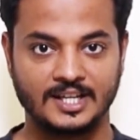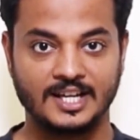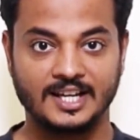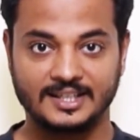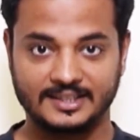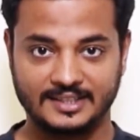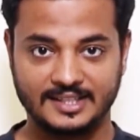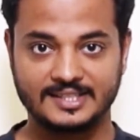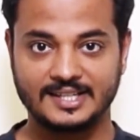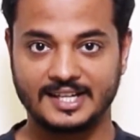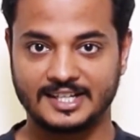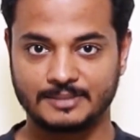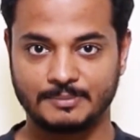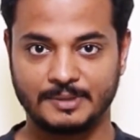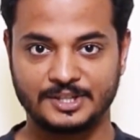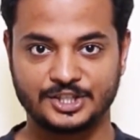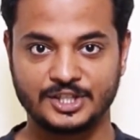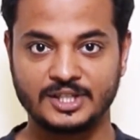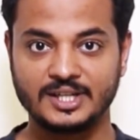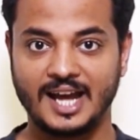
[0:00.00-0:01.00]
This
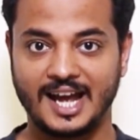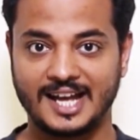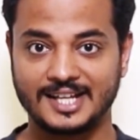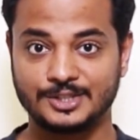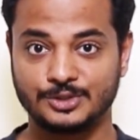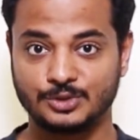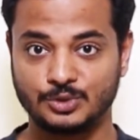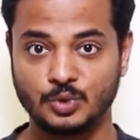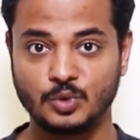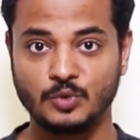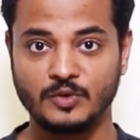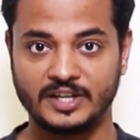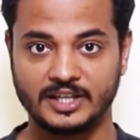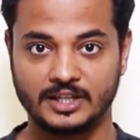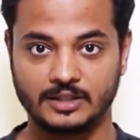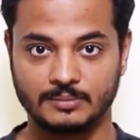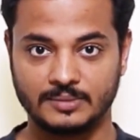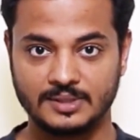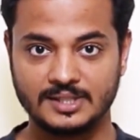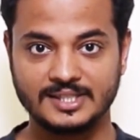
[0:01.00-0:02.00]
expression has two
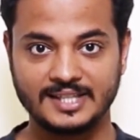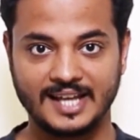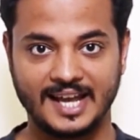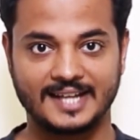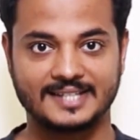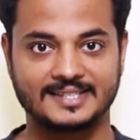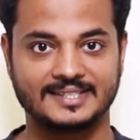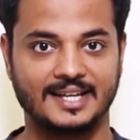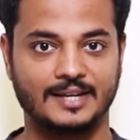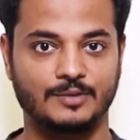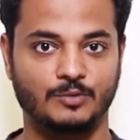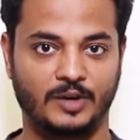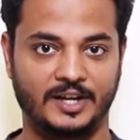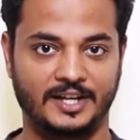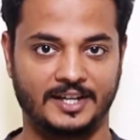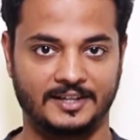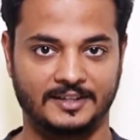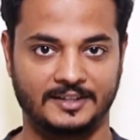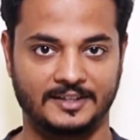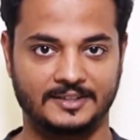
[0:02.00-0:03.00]
variables x and y
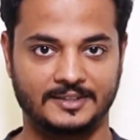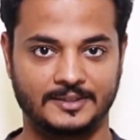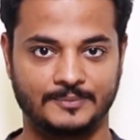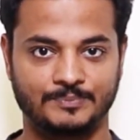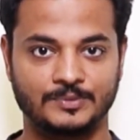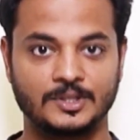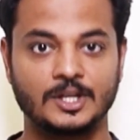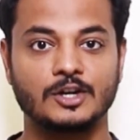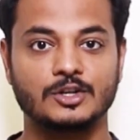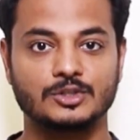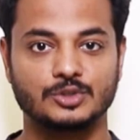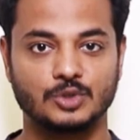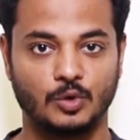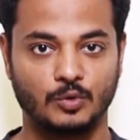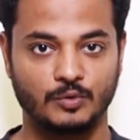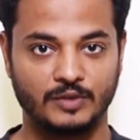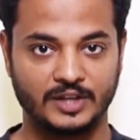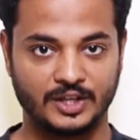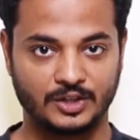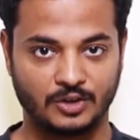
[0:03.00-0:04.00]
in it. So
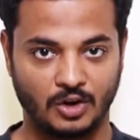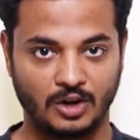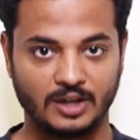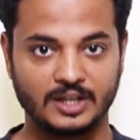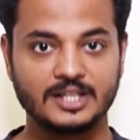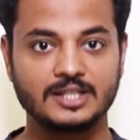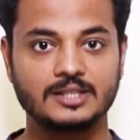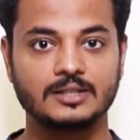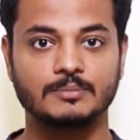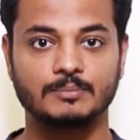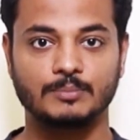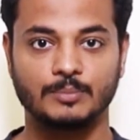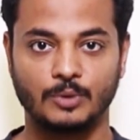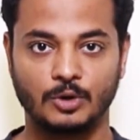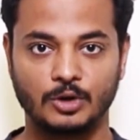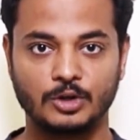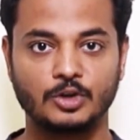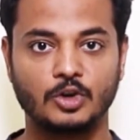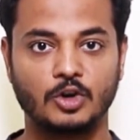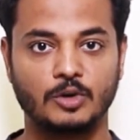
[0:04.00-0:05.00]
we call it
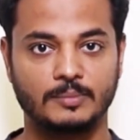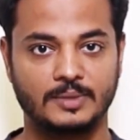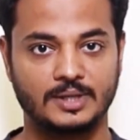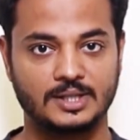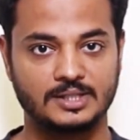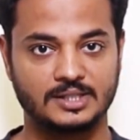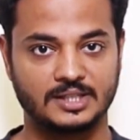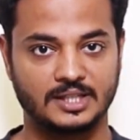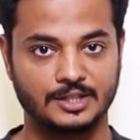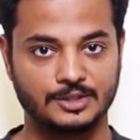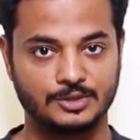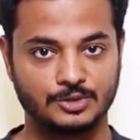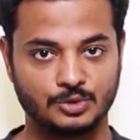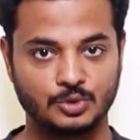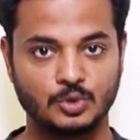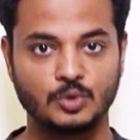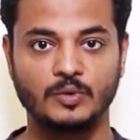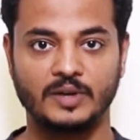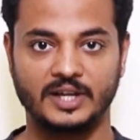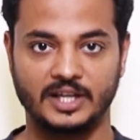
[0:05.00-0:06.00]
polynomials in two
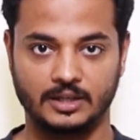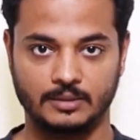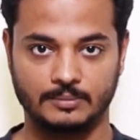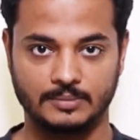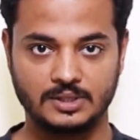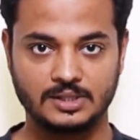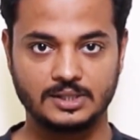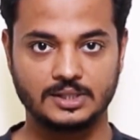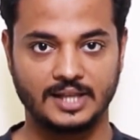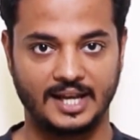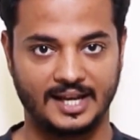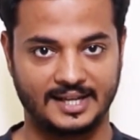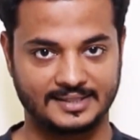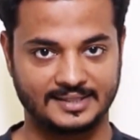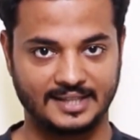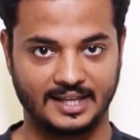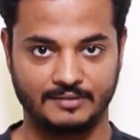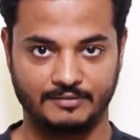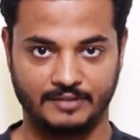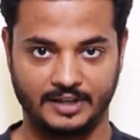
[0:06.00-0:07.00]
variables x
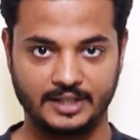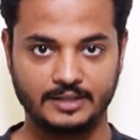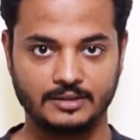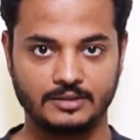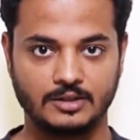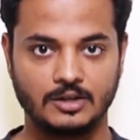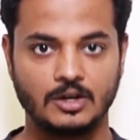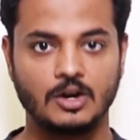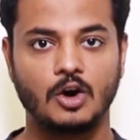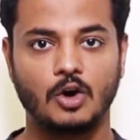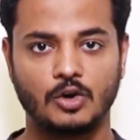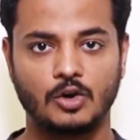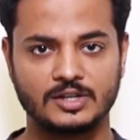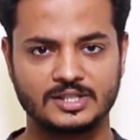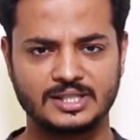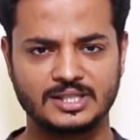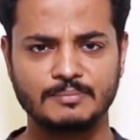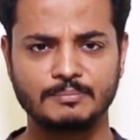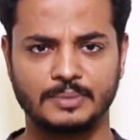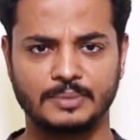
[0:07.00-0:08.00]
and y, or
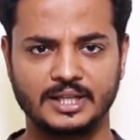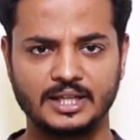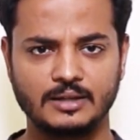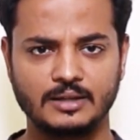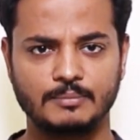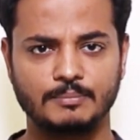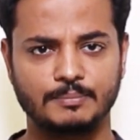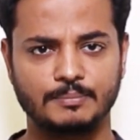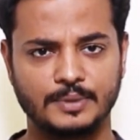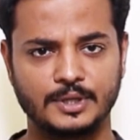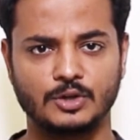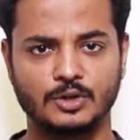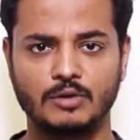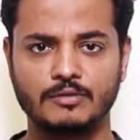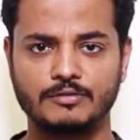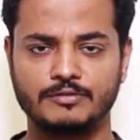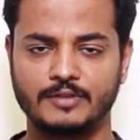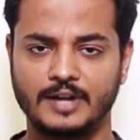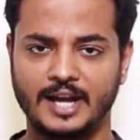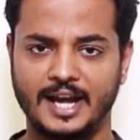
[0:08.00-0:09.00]
simply p
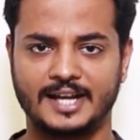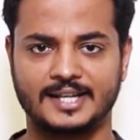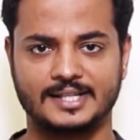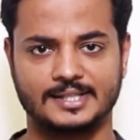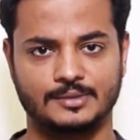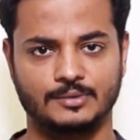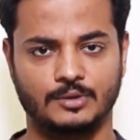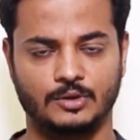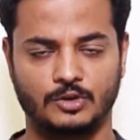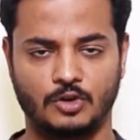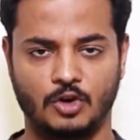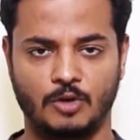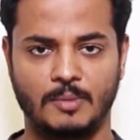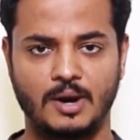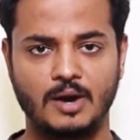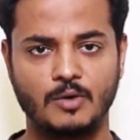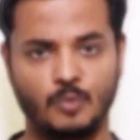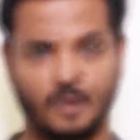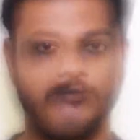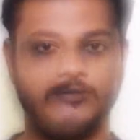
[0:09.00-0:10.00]
of x,
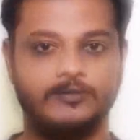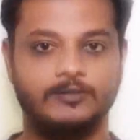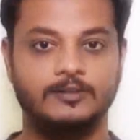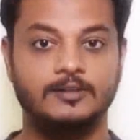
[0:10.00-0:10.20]
y.